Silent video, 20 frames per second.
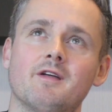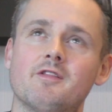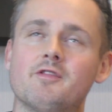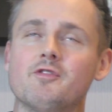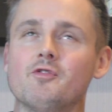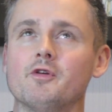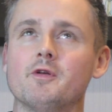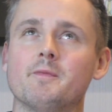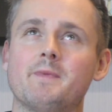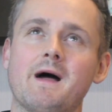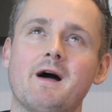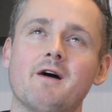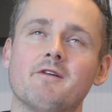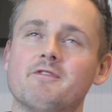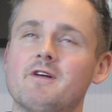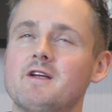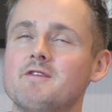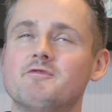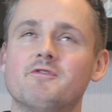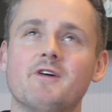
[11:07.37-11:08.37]
thought
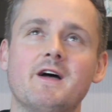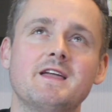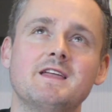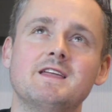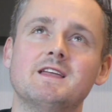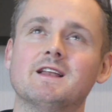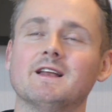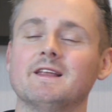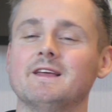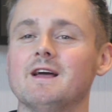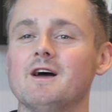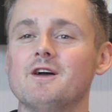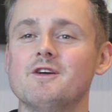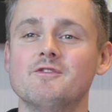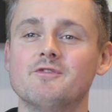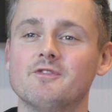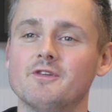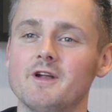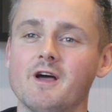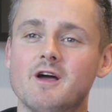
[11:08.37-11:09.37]
about very vaguely
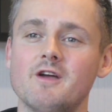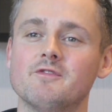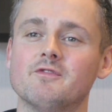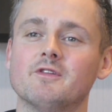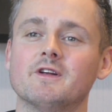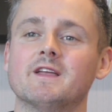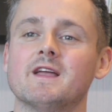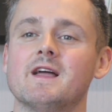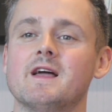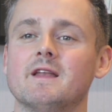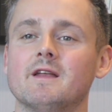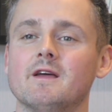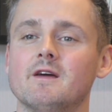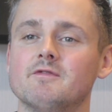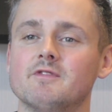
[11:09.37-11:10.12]
over and over again sure.